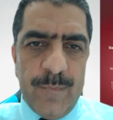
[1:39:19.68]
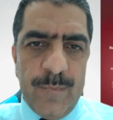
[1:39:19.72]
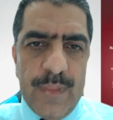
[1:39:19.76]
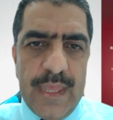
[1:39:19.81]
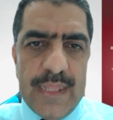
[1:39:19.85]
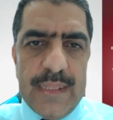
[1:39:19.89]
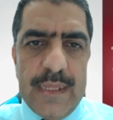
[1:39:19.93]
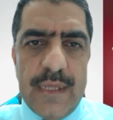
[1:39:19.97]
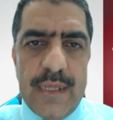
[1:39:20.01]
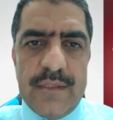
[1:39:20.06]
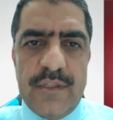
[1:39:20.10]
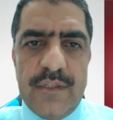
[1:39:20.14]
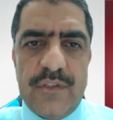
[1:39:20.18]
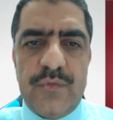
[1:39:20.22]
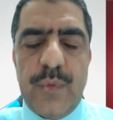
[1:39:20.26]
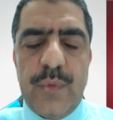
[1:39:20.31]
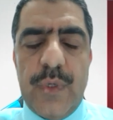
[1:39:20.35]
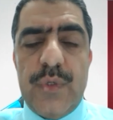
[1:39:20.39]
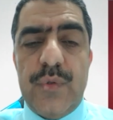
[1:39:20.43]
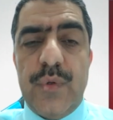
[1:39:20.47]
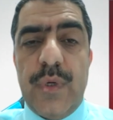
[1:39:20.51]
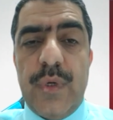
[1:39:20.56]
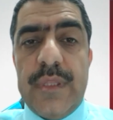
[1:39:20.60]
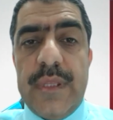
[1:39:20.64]
And others
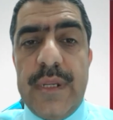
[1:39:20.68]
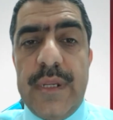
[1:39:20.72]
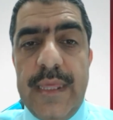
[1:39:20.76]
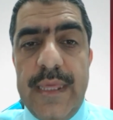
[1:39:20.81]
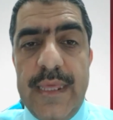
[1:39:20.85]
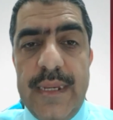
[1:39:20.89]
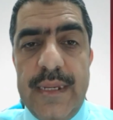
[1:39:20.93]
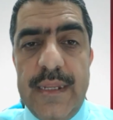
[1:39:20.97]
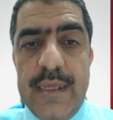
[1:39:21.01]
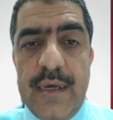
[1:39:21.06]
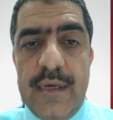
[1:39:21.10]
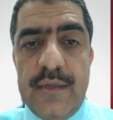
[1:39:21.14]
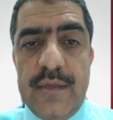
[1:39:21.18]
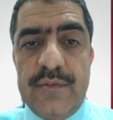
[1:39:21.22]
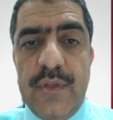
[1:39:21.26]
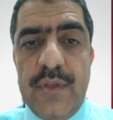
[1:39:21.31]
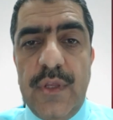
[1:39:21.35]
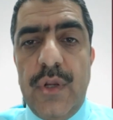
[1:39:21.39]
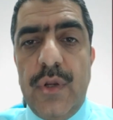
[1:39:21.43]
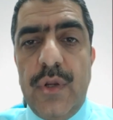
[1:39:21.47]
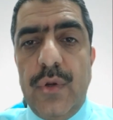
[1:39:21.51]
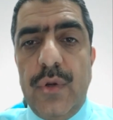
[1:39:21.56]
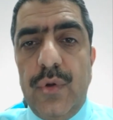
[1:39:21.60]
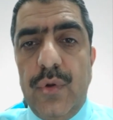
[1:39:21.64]
went to other areas,
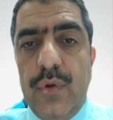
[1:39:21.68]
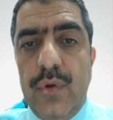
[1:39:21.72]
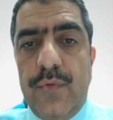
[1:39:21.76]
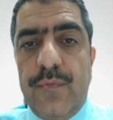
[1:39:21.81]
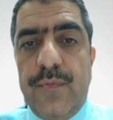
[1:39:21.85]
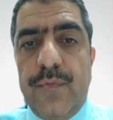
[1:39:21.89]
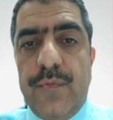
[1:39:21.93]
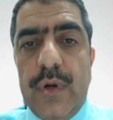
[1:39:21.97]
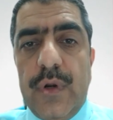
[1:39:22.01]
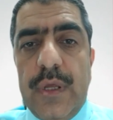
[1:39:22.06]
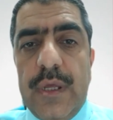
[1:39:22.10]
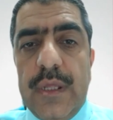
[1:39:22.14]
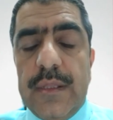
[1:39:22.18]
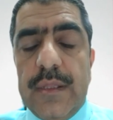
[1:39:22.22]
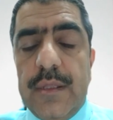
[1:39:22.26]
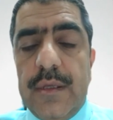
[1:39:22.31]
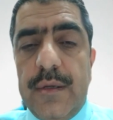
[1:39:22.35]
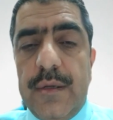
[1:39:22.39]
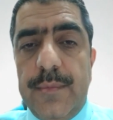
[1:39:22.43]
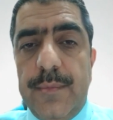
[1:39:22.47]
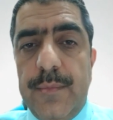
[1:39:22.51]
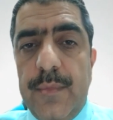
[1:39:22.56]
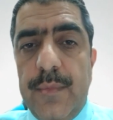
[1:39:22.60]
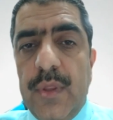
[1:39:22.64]
look for
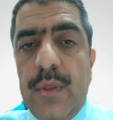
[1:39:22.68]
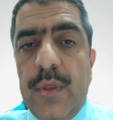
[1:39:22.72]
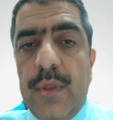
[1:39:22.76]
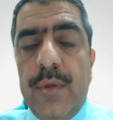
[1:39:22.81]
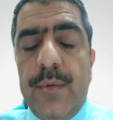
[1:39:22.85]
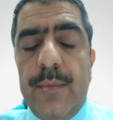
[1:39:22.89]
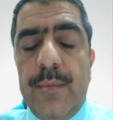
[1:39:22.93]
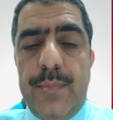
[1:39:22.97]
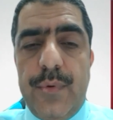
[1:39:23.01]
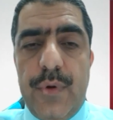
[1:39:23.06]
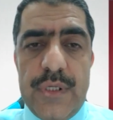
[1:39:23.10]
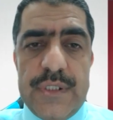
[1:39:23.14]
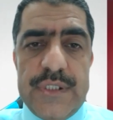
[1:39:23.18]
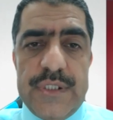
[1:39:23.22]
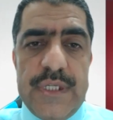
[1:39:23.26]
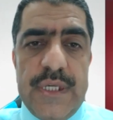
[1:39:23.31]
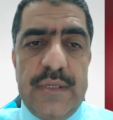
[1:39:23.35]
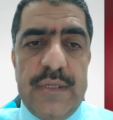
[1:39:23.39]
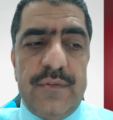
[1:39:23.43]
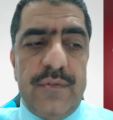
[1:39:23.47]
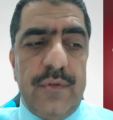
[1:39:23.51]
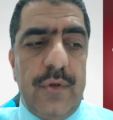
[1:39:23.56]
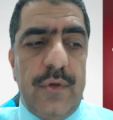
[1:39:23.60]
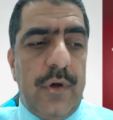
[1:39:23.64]
other
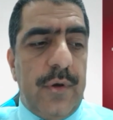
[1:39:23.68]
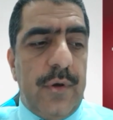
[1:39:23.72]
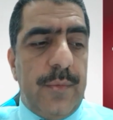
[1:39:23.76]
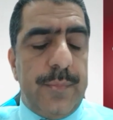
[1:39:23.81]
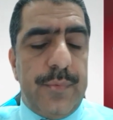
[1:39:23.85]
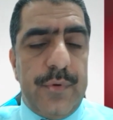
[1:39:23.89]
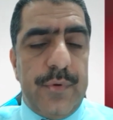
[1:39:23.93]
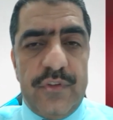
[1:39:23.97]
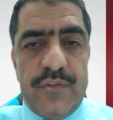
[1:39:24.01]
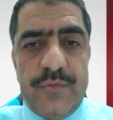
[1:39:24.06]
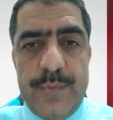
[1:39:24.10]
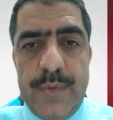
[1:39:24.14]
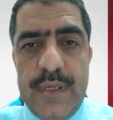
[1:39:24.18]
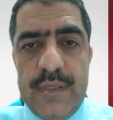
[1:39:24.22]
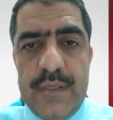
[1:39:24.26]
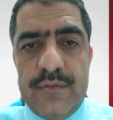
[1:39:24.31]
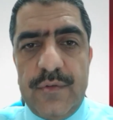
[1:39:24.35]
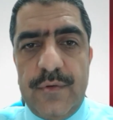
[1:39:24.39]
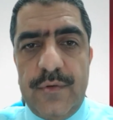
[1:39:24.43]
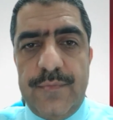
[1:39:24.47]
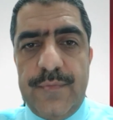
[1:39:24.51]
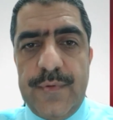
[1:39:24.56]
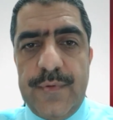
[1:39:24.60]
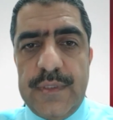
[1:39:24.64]
projects or
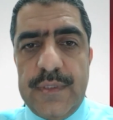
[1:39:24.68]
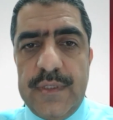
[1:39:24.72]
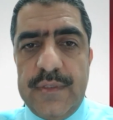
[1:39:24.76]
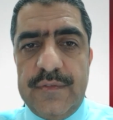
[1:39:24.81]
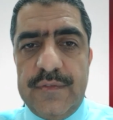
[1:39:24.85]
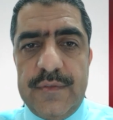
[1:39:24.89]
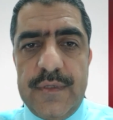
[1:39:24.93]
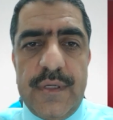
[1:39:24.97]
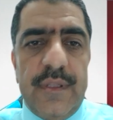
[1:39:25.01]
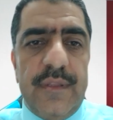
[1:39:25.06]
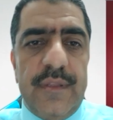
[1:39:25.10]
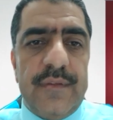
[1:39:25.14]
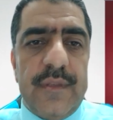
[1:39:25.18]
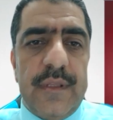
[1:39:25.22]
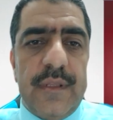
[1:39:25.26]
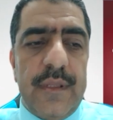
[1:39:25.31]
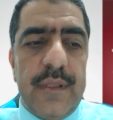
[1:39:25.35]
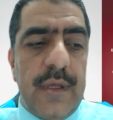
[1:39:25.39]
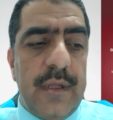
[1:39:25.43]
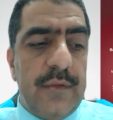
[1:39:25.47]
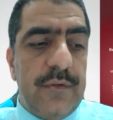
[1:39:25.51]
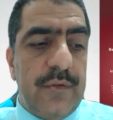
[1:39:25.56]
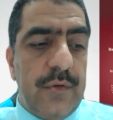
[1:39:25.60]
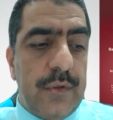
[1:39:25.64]
prospects or further studies, and
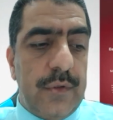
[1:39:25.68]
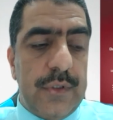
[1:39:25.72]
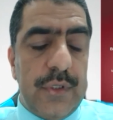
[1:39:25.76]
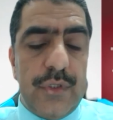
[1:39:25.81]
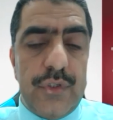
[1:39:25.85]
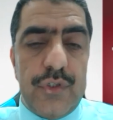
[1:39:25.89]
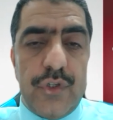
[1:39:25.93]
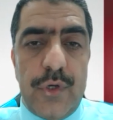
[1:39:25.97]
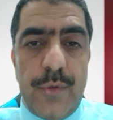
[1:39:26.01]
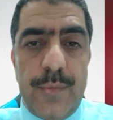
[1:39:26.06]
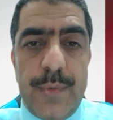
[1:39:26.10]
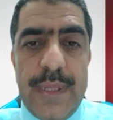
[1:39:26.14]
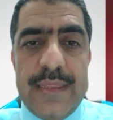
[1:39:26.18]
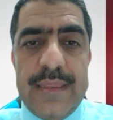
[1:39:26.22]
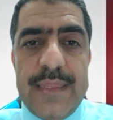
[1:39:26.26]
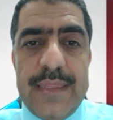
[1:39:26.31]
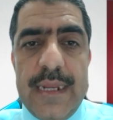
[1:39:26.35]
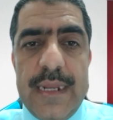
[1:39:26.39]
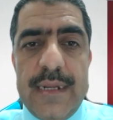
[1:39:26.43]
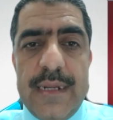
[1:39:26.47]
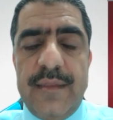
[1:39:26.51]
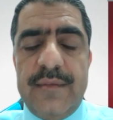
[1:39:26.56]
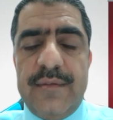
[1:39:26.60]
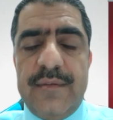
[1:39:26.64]
they also got a job. And
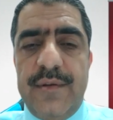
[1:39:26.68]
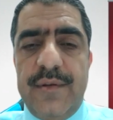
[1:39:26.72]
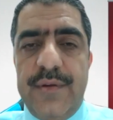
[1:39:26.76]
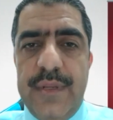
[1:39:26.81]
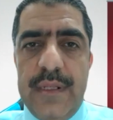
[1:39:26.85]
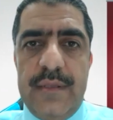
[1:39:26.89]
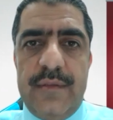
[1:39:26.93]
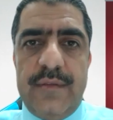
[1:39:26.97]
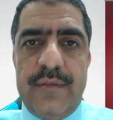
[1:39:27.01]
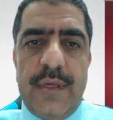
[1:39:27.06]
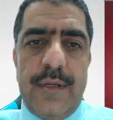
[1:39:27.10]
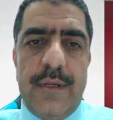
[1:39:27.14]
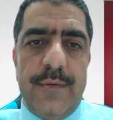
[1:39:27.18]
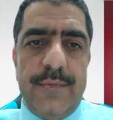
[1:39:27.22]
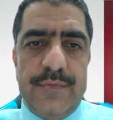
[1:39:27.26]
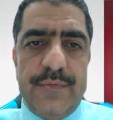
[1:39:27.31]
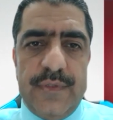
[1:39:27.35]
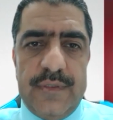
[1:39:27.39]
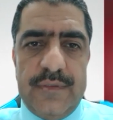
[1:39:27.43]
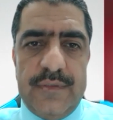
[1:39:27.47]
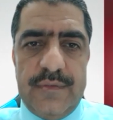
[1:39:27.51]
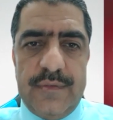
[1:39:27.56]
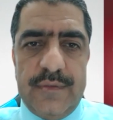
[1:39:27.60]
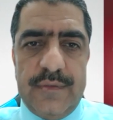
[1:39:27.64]
that is a real sign of
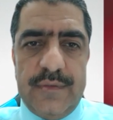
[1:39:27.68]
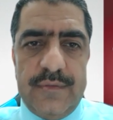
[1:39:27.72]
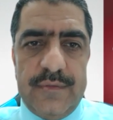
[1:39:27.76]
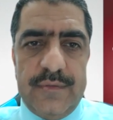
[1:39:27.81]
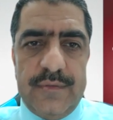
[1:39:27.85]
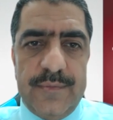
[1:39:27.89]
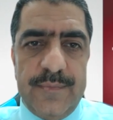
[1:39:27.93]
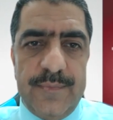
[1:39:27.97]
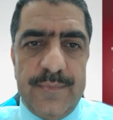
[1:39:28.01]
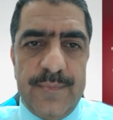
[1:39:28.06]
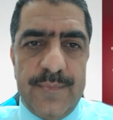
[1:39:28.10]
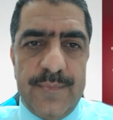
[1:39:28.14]
success.